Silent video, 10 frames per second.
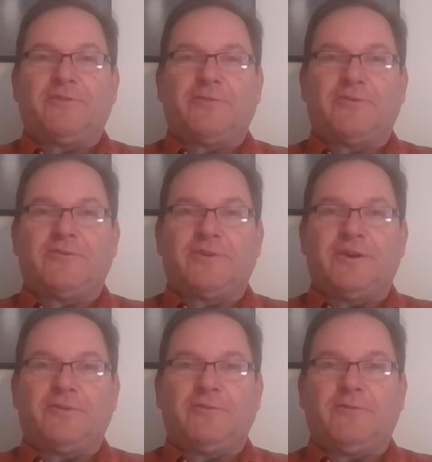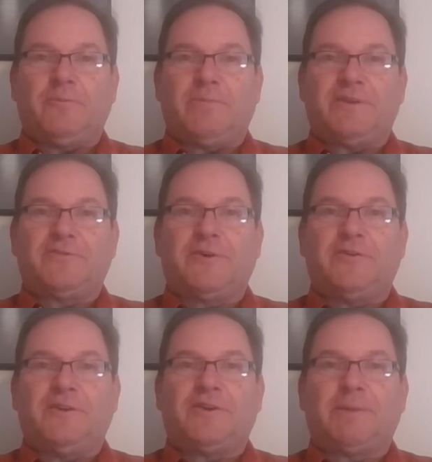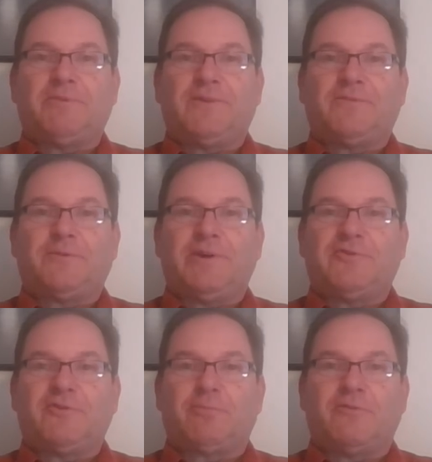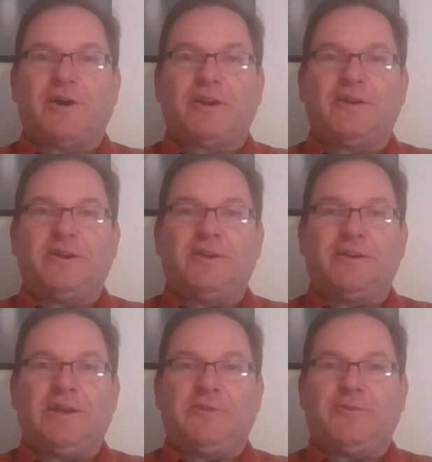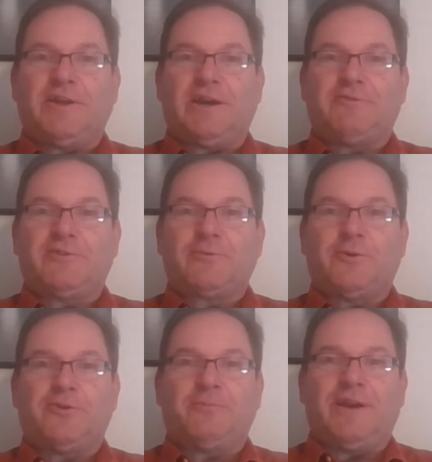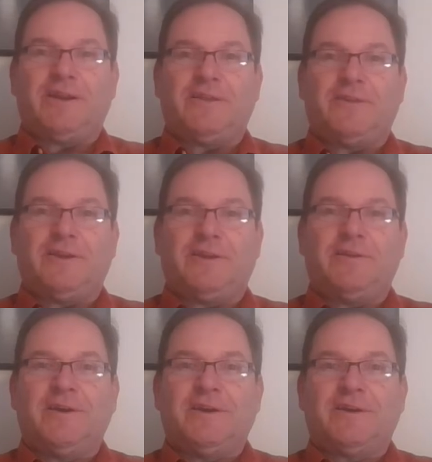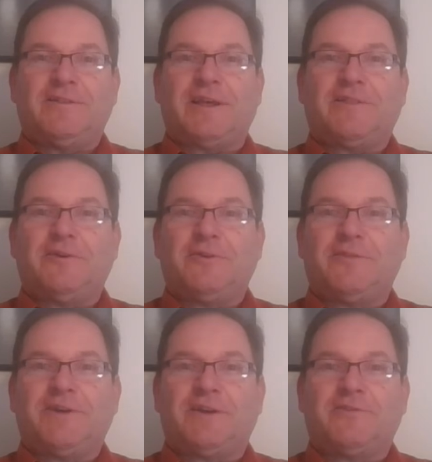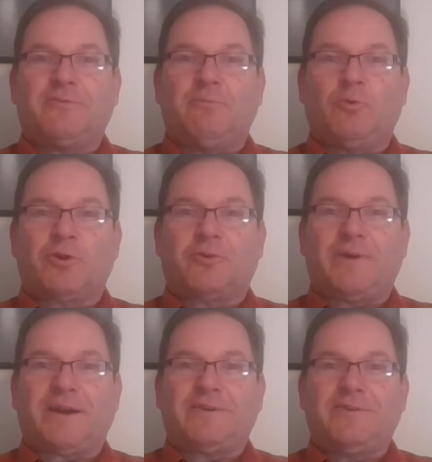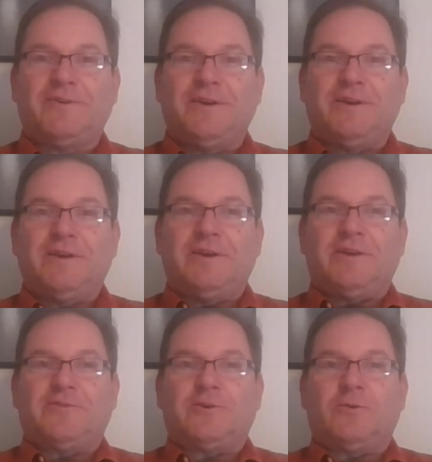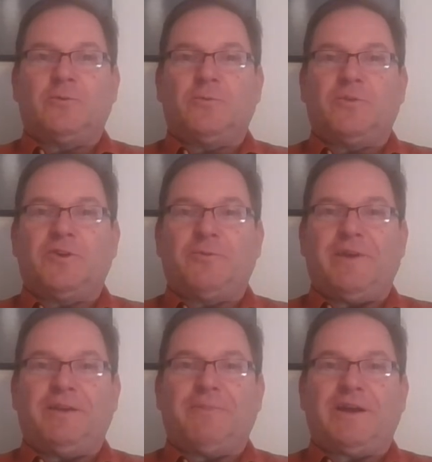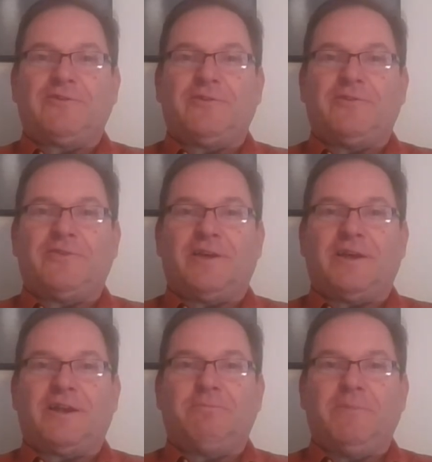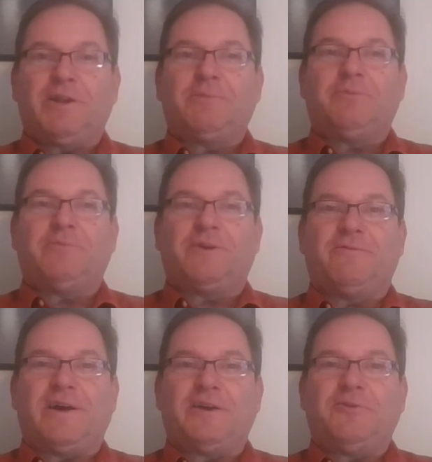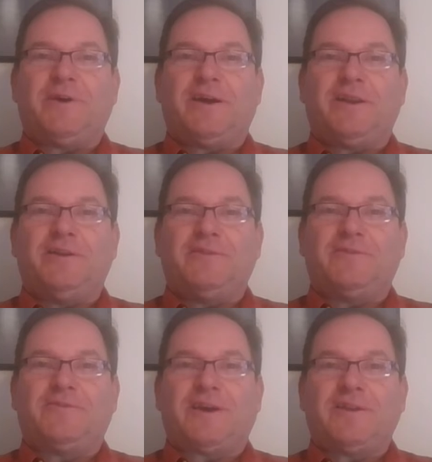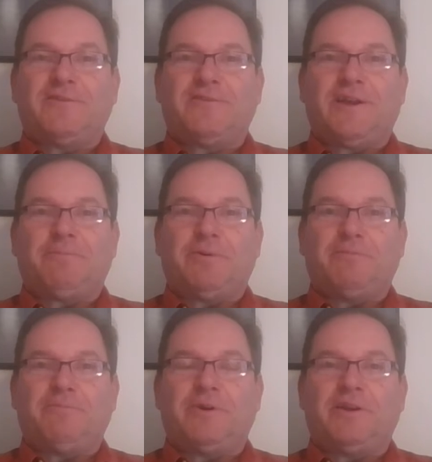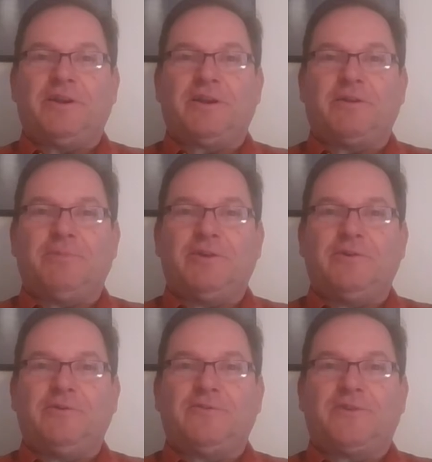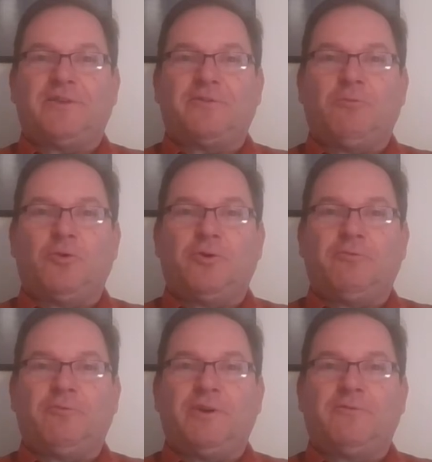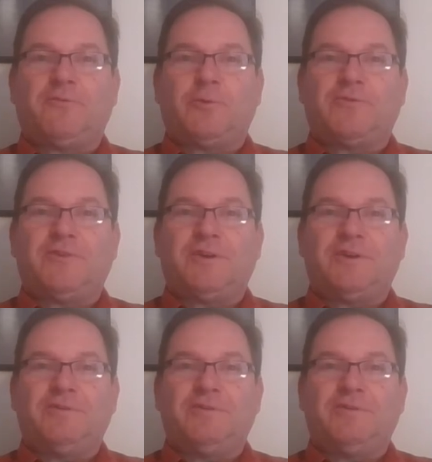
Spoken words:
versus another based on the type of information provided in either the address or domain and the likelihood that that is more correct. So the domain match is at a minimum a value add second step, but it can be used as a more reinforcement